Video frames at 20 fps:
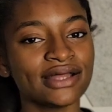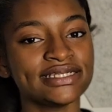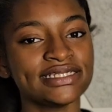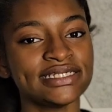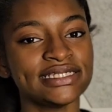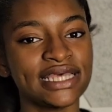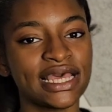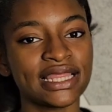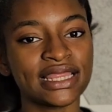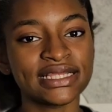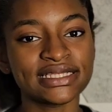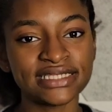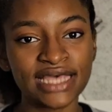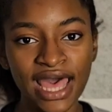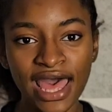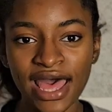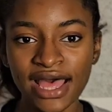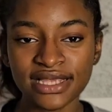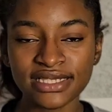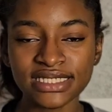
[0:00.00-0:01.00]
to take the
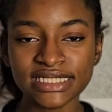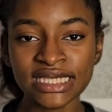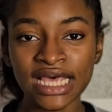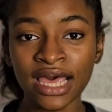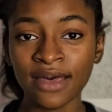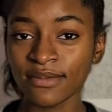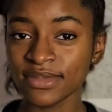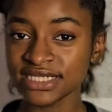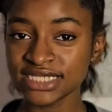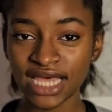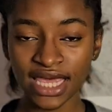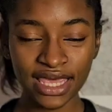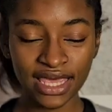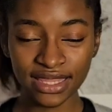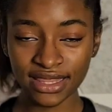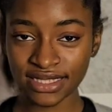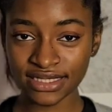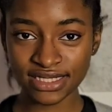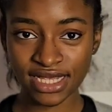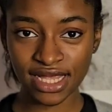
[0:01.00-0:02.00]
test. But taking
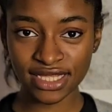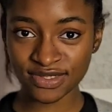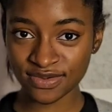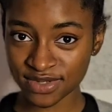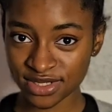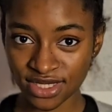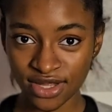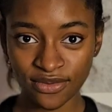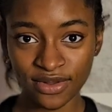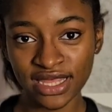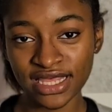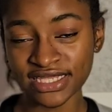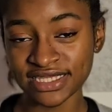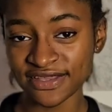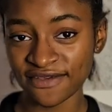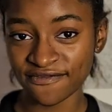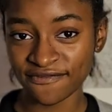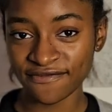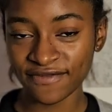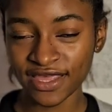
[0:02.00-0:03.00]
the test was no easy
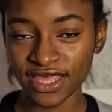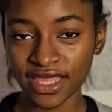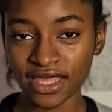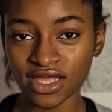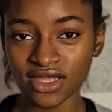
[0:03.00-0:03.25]
feat.